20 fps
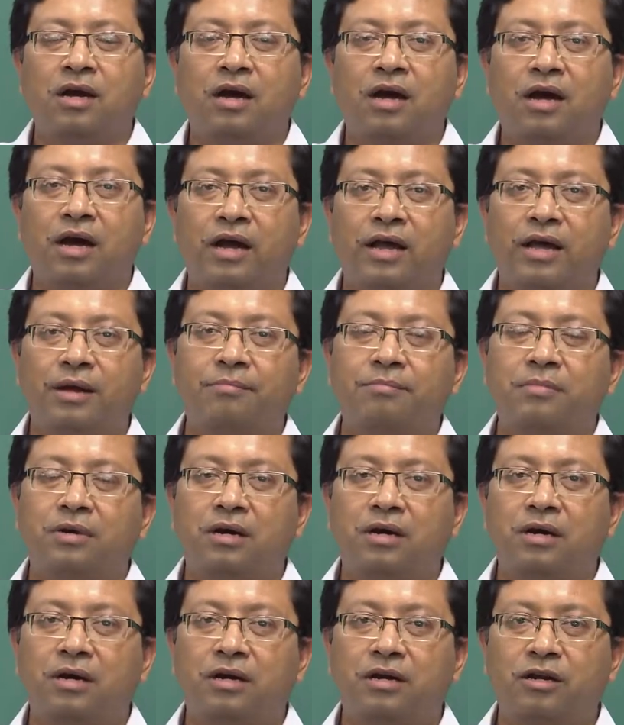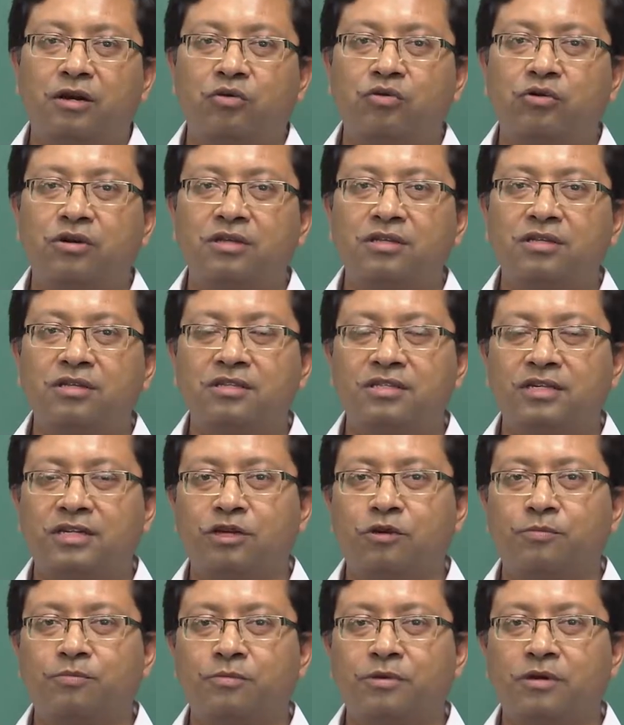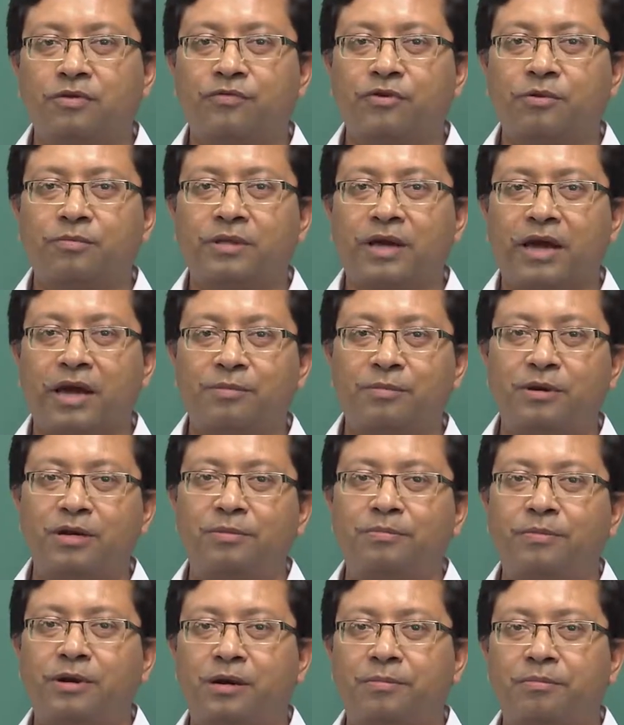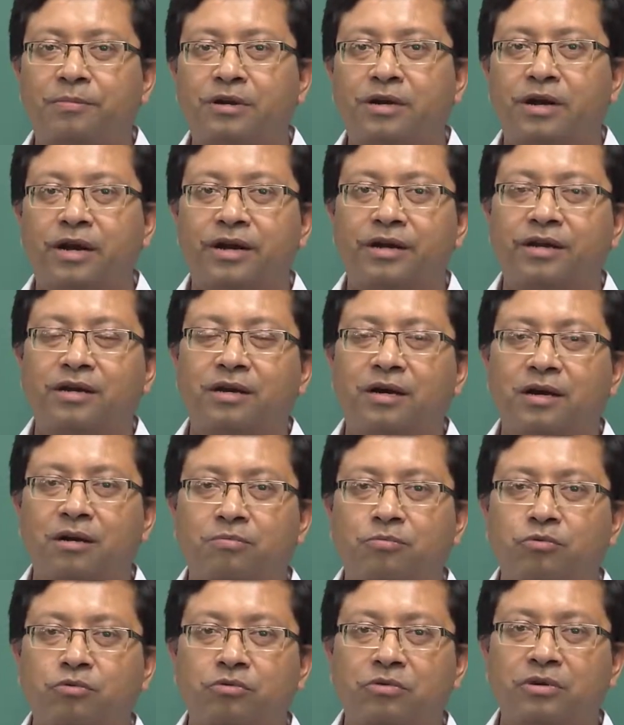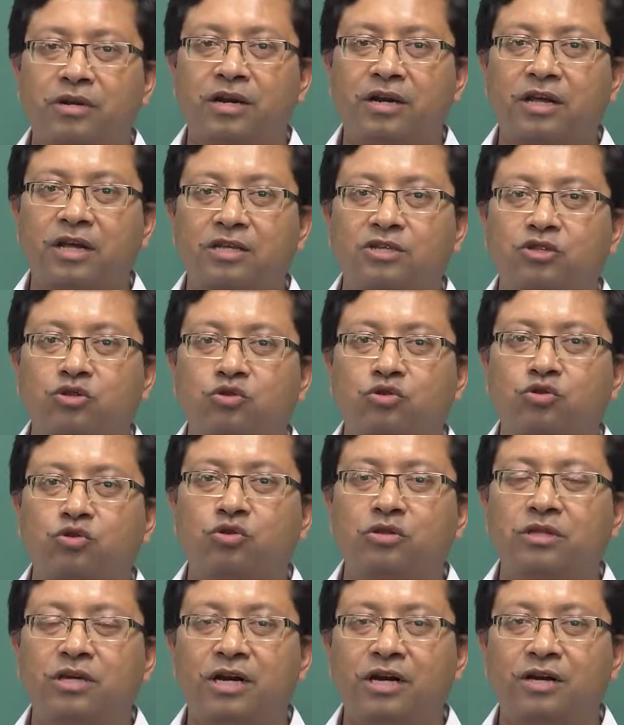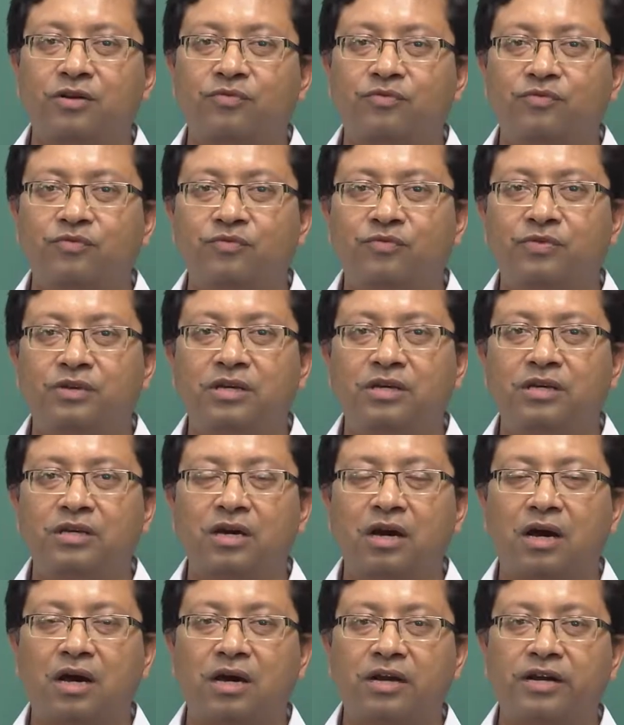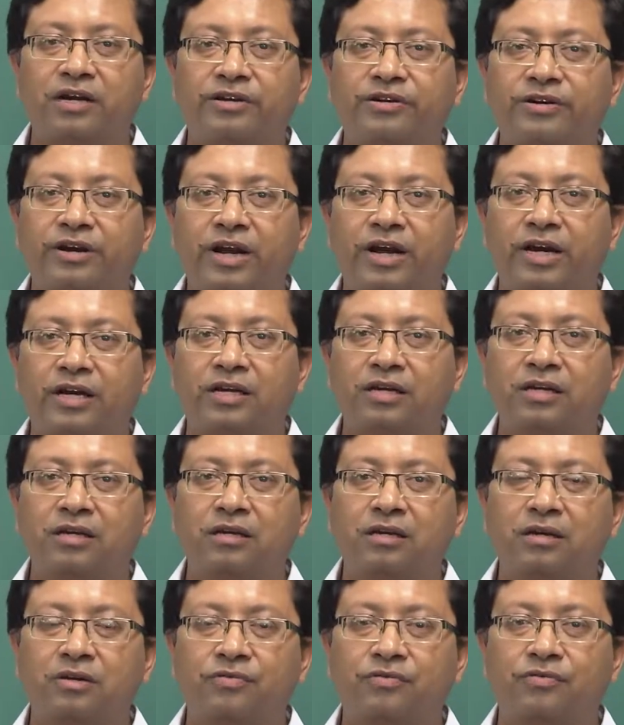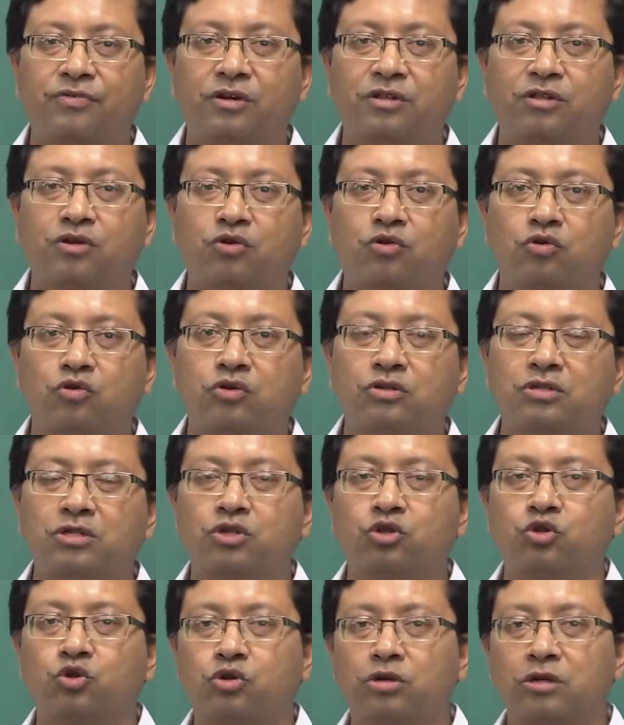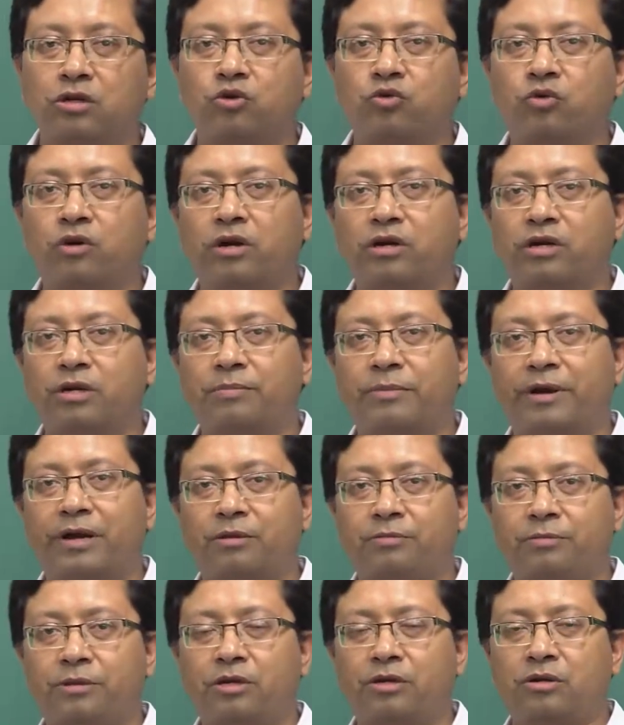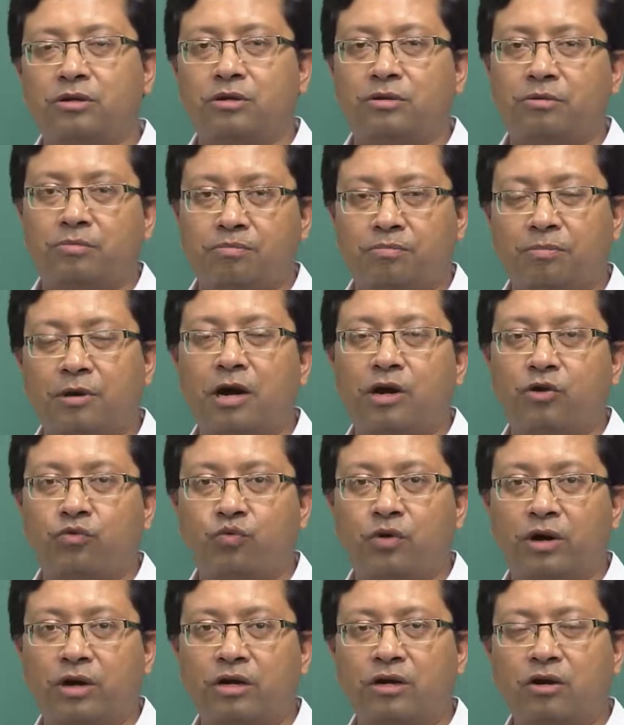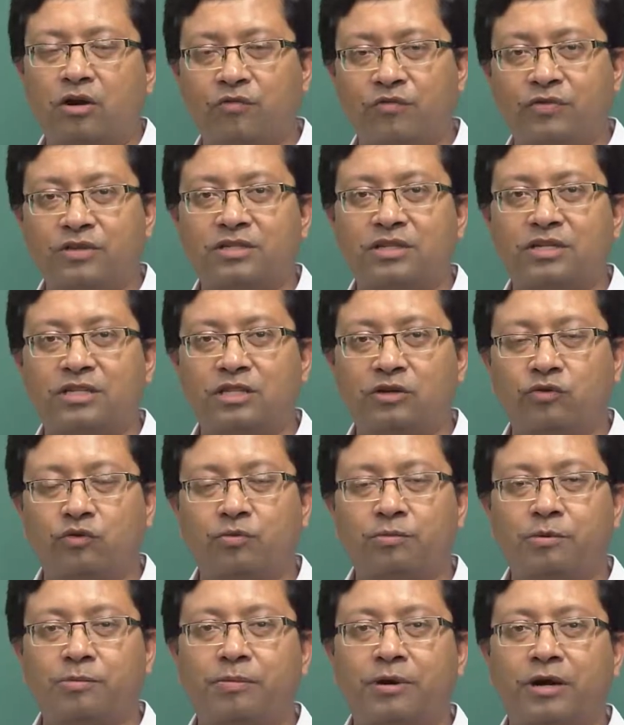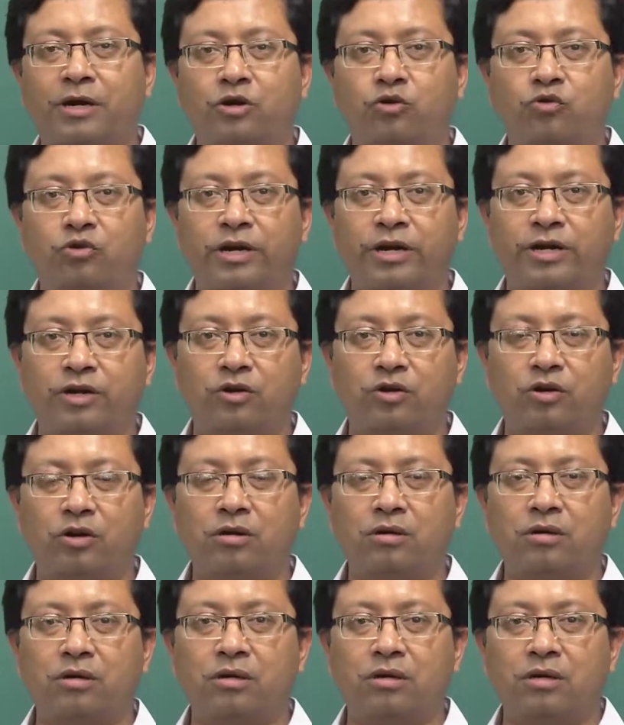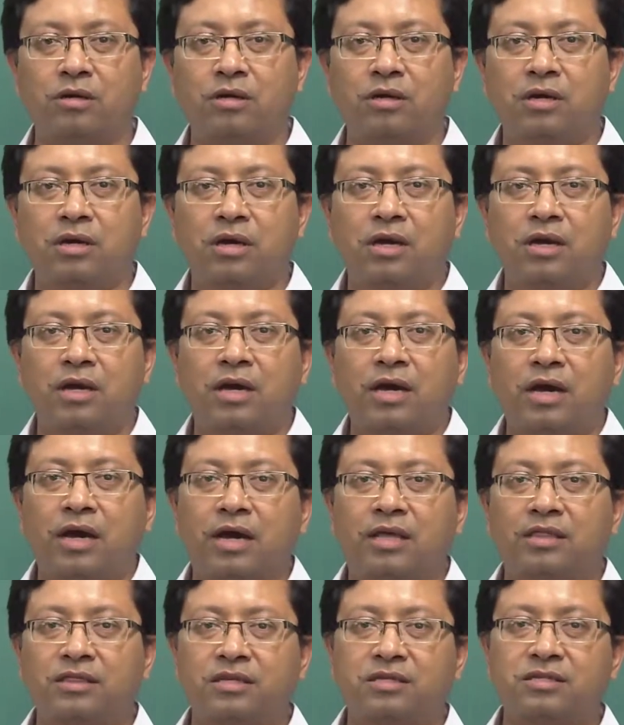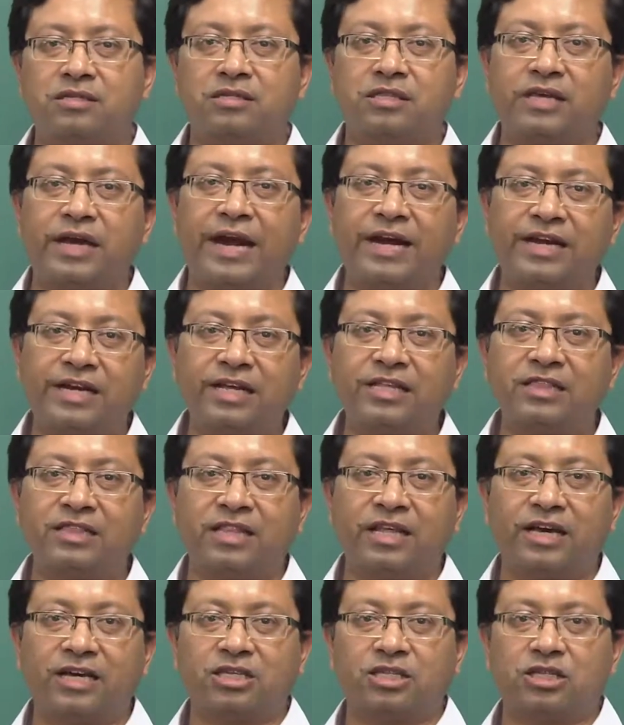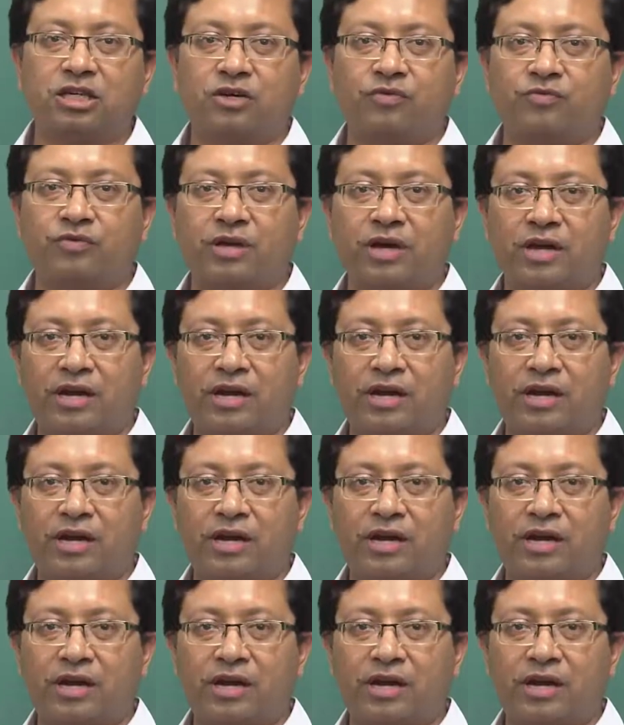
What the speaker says: I am Raghunandan Sengupta from the IME department, IIT Kanpur, and as you know that we are interacting for the course Total Quality Management part 1, obviously there would be part 2 later on, and this is the 18th lecture we are